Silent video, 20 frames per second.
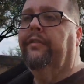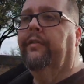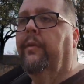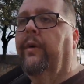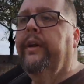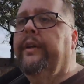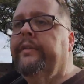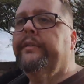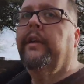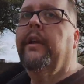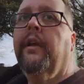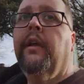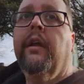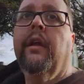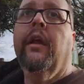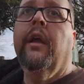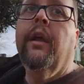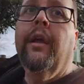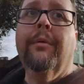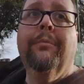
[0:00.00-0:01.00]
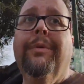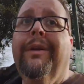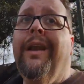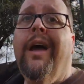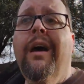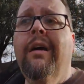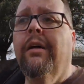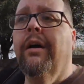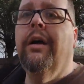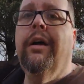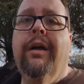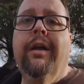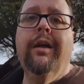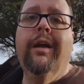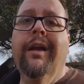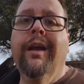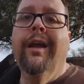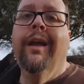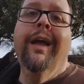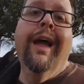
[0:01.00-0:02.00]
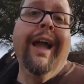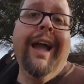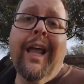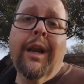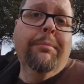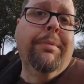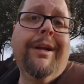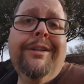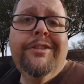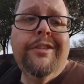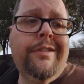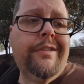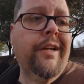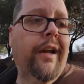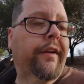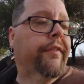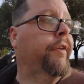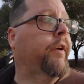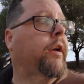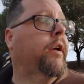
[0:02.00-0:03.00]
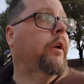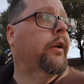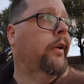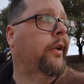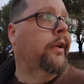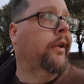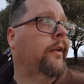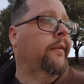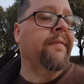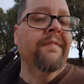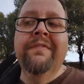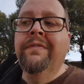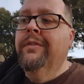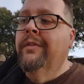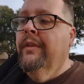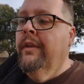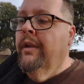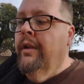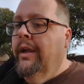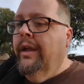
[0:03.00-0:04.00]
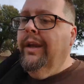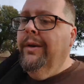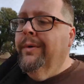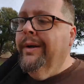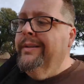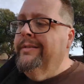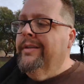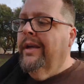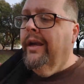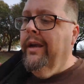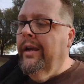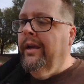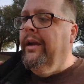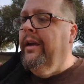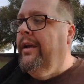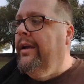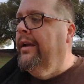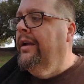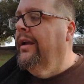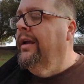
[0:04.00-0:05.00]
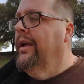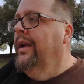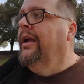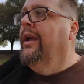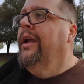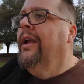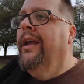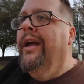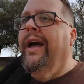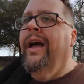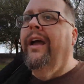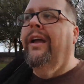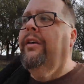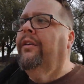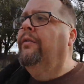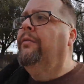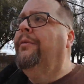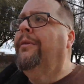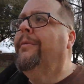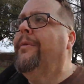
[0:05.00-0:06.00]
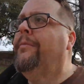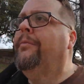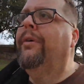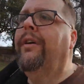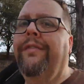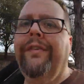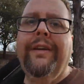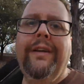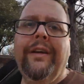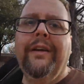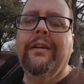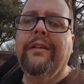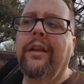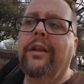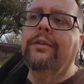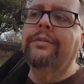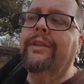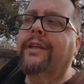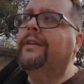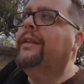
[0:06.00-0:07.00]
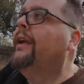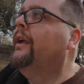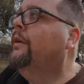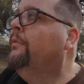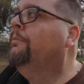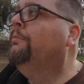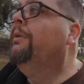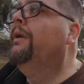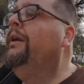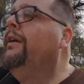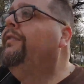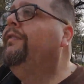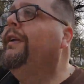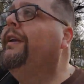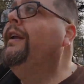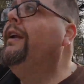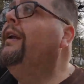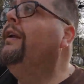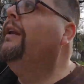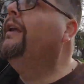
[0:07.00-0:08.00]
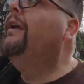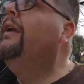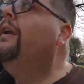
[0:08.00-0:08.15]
different ways, but no, I got a bunch of stuff. Anyways, I don't remember if I did a closing thing, but if I did,